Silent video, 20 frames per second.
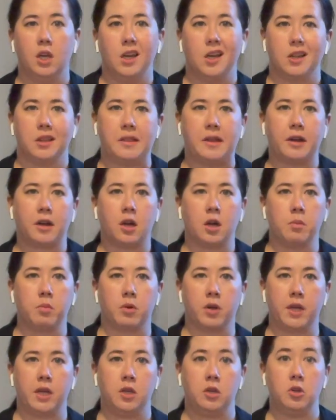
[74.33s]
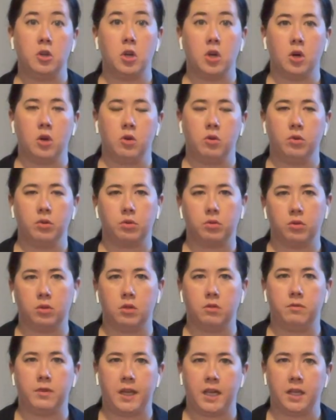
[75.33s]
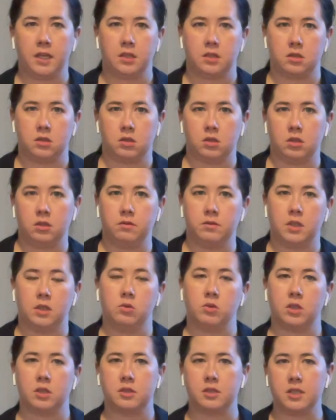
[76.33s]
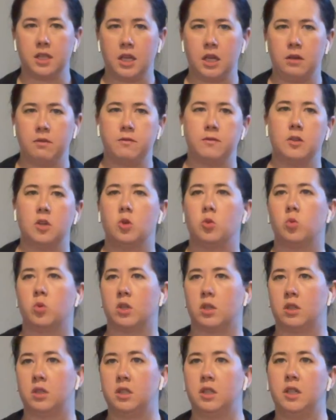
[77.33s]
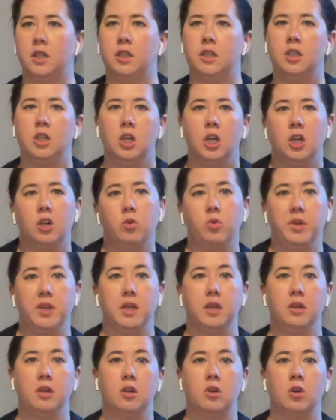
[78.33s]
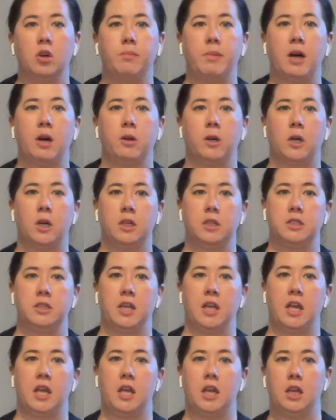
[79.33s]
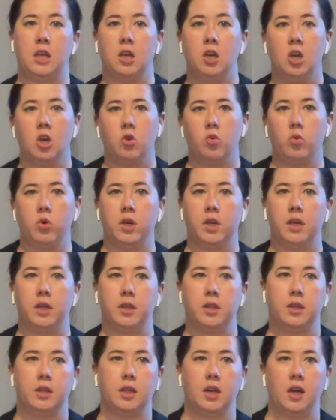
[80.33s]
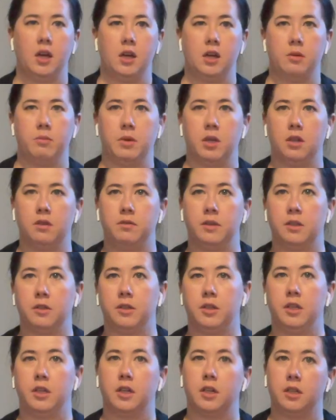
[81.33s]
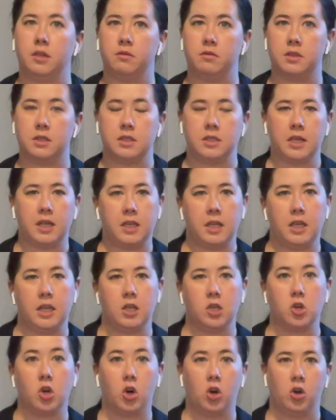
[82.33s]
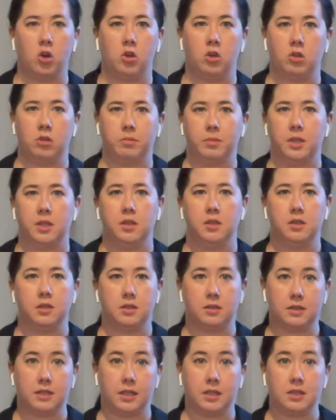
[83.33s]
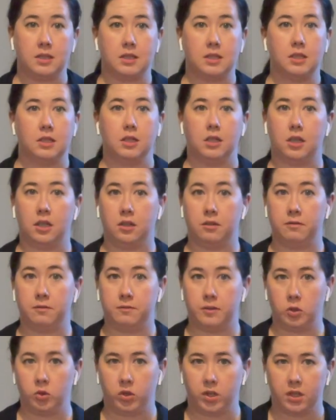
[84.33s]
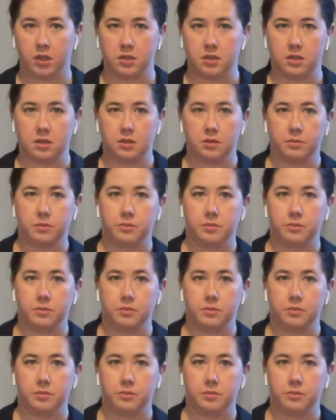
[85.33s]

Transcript: let our brain know through the vagus nerve that we're safe, we're good, we can go about our day with a very kind of steady, calm sense of focus.